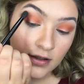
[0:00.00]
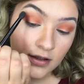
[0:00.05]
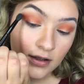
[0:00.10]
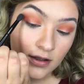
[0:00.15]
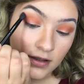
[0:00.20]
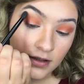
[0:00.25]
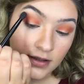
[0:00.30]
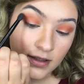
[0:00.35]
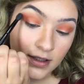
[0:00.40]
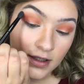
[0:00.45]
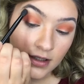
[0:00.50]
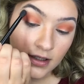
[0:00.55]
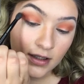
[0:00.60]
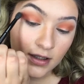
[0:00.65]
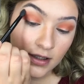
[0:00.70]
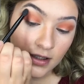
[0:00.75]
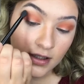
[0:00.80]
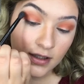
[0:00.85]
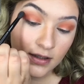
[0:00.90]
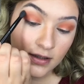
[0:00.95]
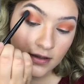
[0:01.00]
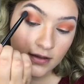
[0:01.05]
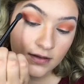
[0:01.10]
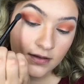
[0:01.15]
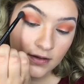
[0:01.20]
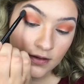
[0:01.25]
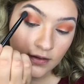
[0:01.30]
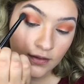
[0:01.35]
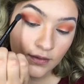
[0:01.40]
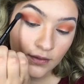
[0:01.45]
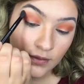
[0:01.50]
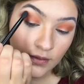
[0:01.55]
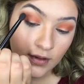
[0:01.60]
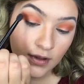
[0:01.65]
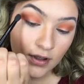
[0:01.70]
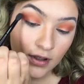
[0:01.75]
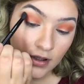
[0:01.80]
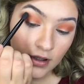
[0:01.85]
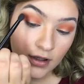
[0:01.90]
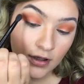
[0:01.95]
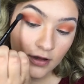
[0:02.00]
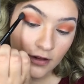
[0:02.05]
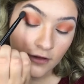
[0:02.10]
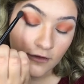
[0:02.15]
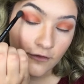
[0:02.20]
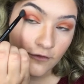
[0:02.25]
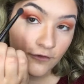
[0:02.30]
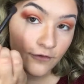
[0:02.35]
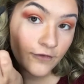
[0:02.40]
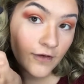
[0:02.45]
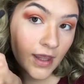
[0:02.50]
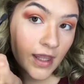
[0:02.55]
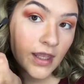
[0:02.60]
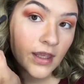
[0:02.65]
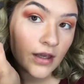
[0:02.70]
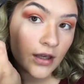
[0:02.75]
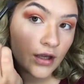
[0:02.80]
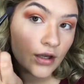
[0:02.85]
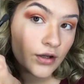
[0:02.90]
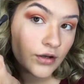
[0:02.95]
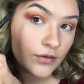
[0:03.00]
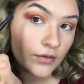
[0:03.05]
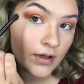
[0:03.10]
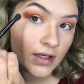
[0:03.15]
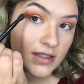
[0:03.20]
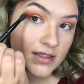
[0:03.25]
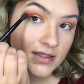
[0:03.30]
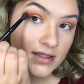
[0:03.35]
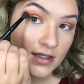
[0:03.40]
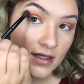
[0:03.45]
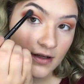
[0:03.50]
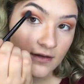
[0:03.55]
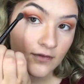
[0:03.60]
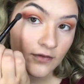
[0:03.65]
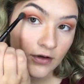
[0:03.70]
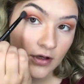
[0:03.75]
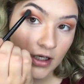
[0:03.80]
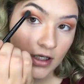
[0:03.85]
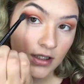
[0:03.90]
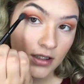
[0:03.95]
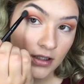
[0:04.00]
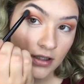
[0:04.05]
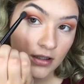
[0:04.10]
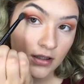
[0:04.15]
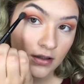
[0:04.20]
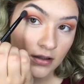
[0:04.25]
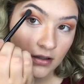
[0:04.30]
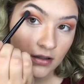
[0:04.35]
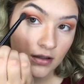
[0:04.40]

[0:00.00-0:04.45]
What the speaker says: tilt it into the fake crease that I've created.